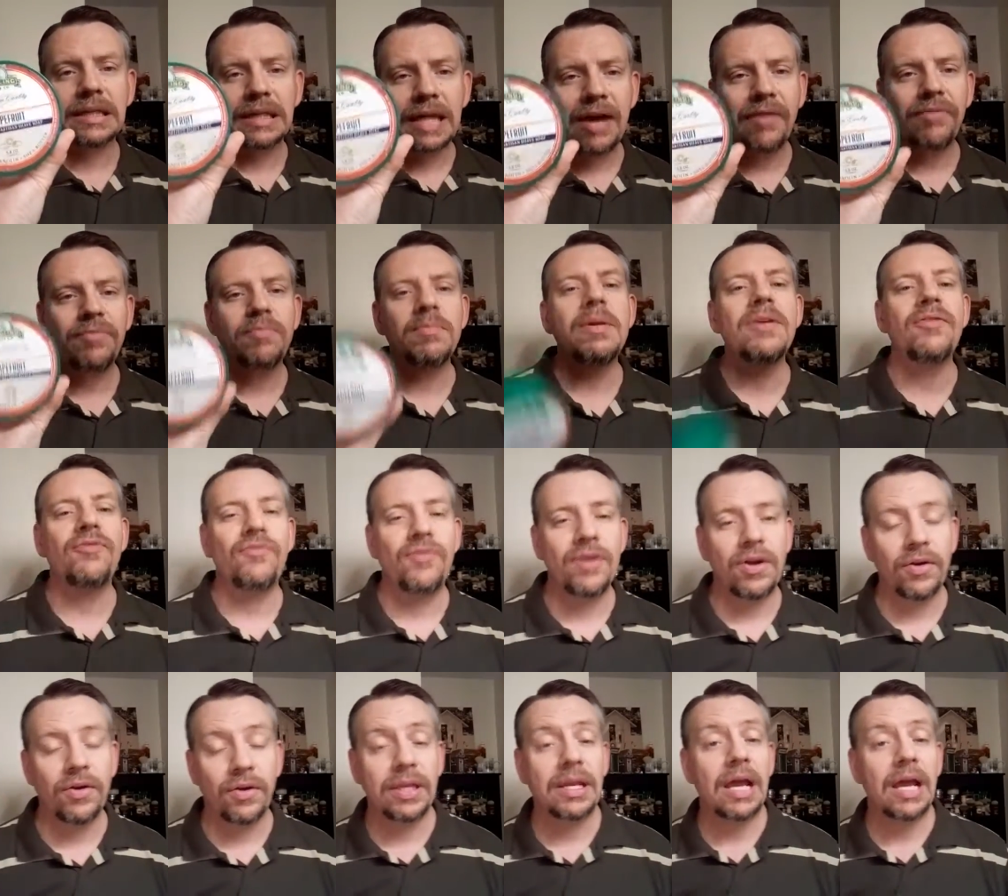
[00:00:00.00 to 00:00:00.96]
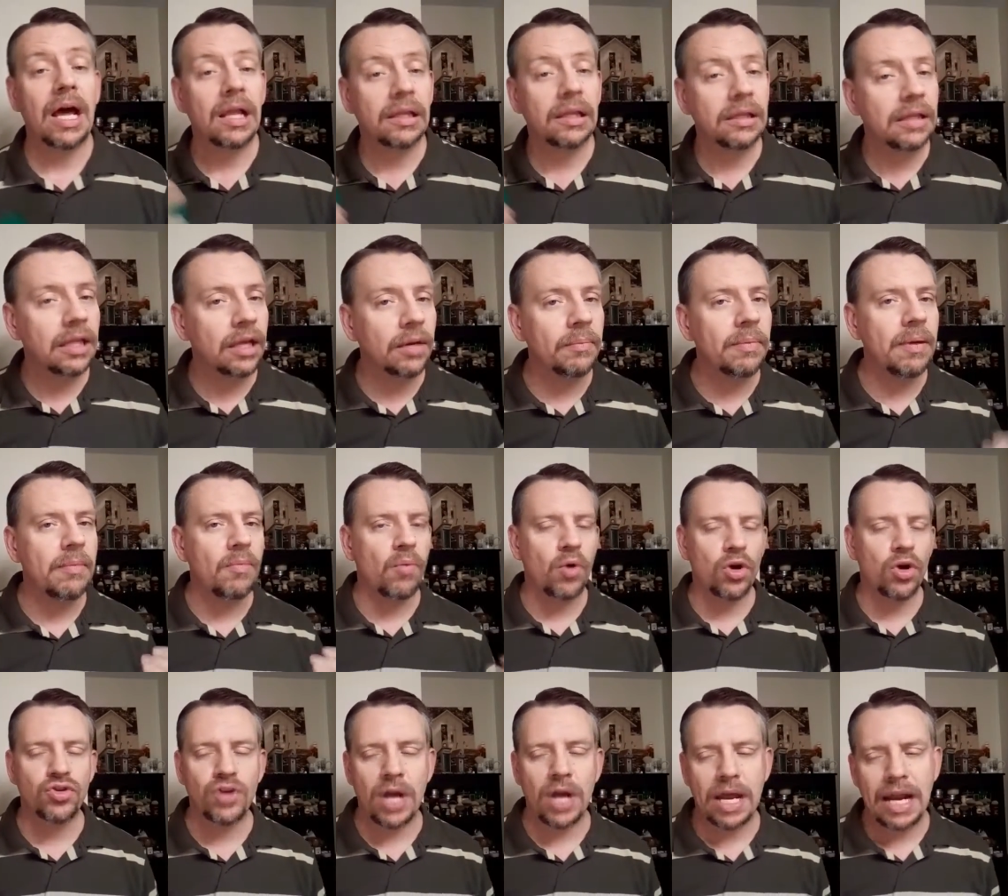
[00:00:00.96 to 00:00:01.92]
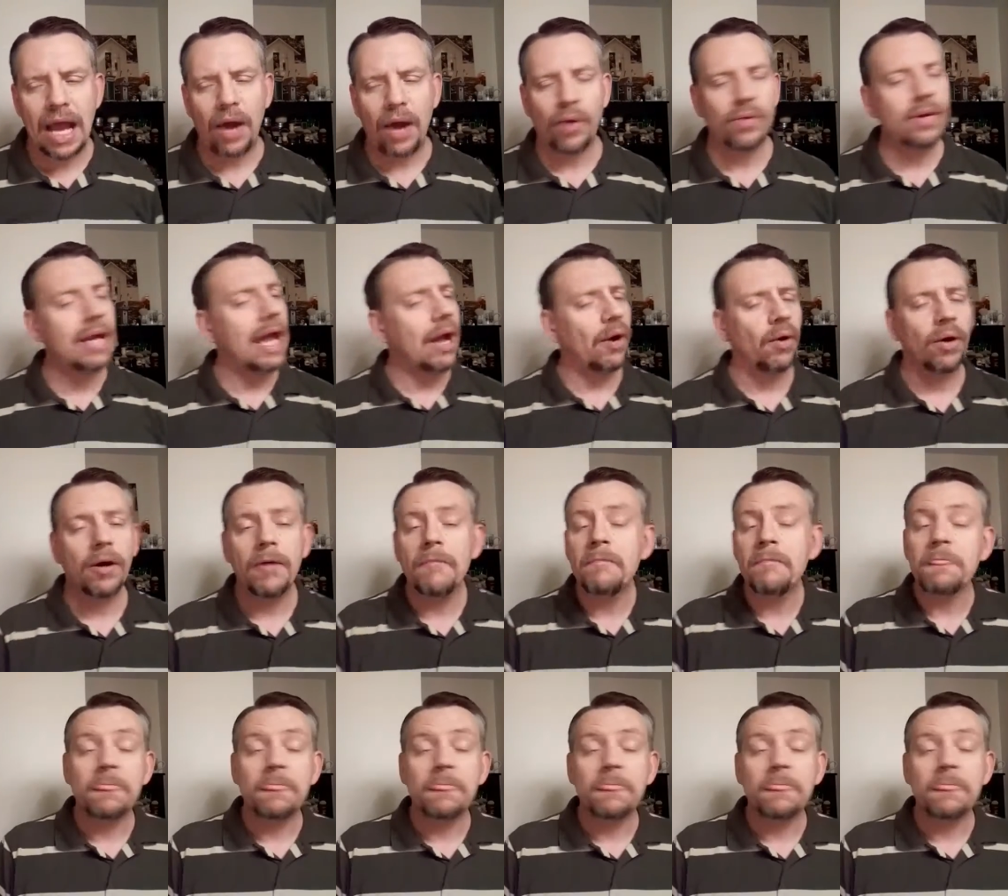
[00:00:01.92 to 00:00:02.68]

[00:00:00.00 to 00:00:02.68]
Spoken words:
left me feeling a little bit more dried out. Now,